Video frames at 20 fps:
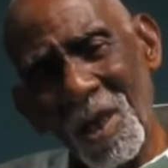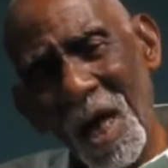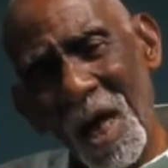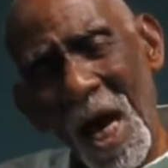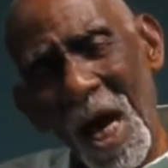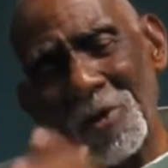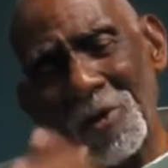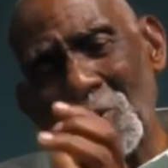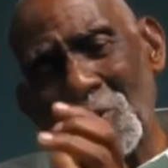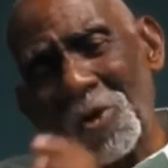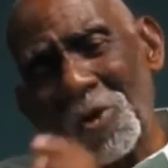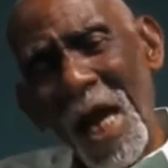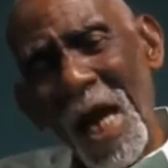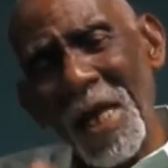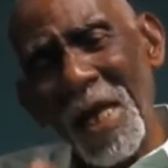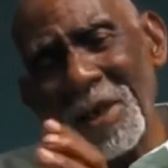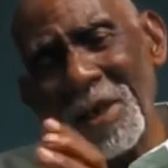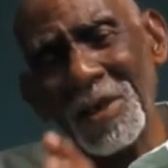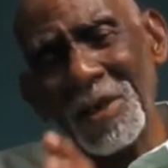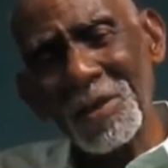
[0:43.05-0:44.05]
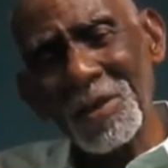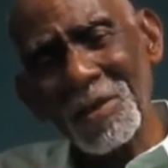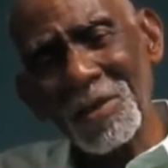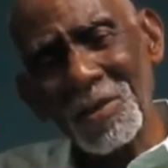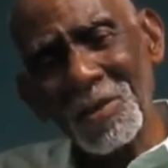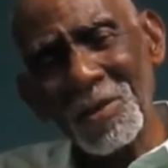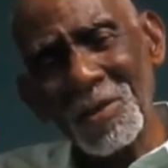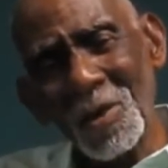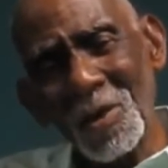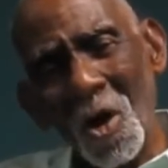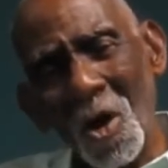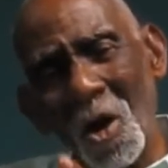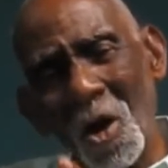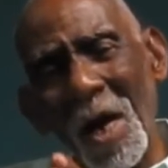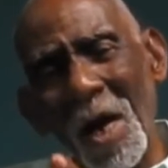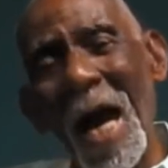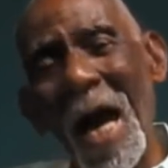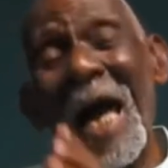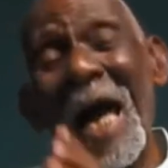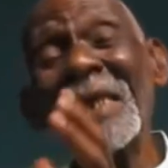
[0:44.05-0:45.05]
an organic
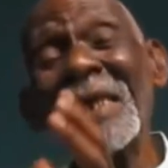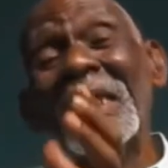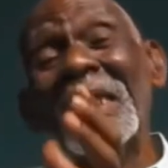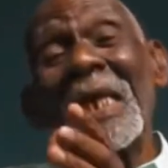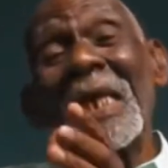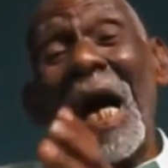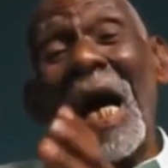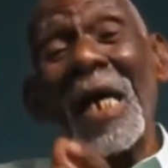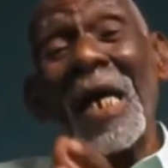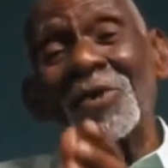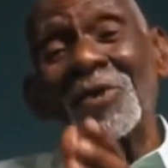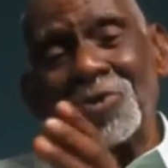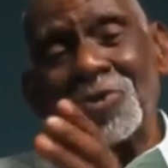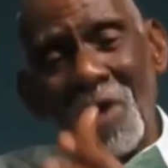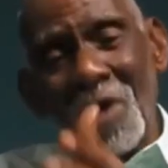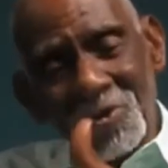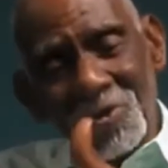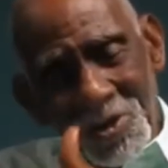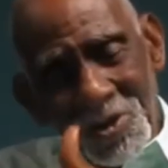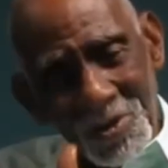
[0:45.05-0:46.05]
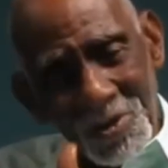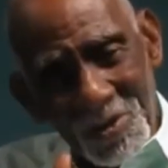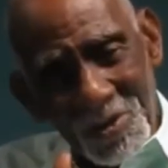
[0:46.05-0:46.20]
or alkali structure.